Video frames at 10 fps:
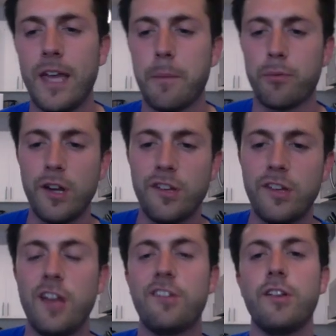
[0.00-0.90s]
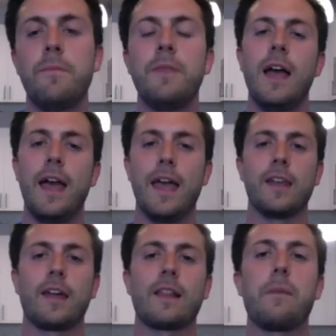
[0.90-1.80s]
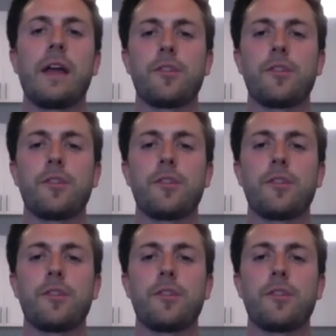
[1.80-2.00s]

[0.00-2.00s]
Appreciate you, and I'm glad we got